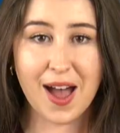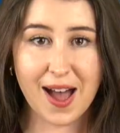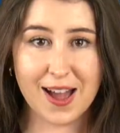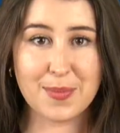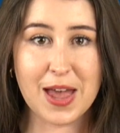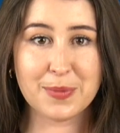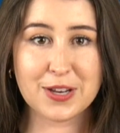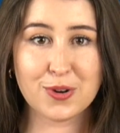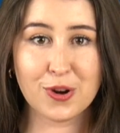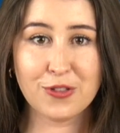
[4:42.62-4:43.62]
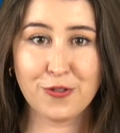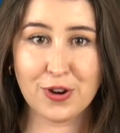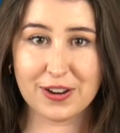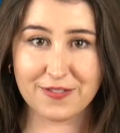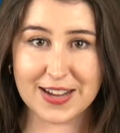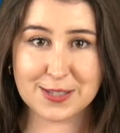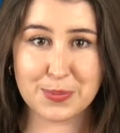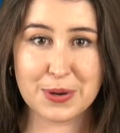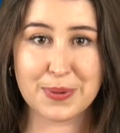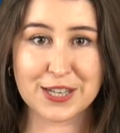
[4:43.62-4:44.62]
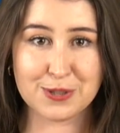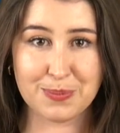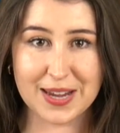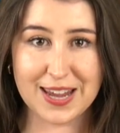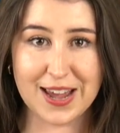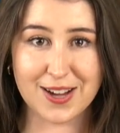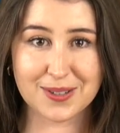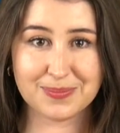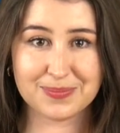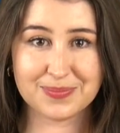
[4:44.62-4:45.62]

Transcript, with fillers: I'm Ebony North for Investment Pitch Media.